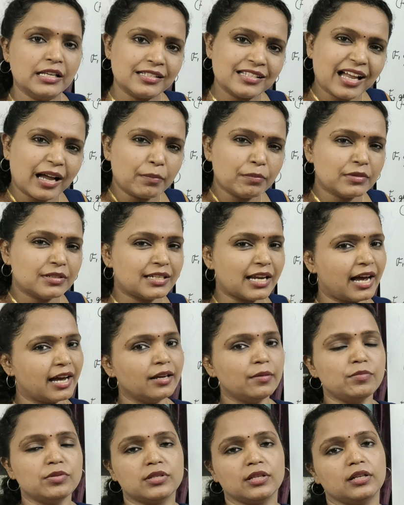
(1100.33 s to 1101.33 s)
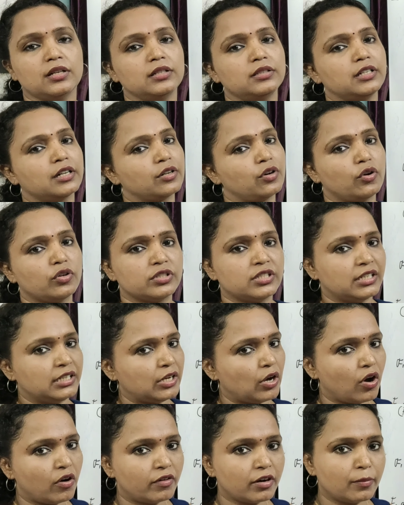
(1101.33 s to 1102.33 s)
Sometimes the
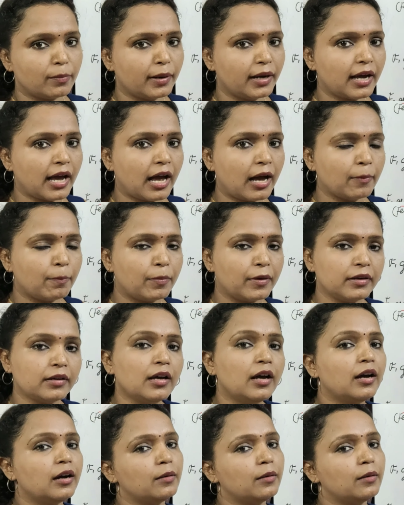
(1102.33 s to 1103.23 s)
crossing over may happen,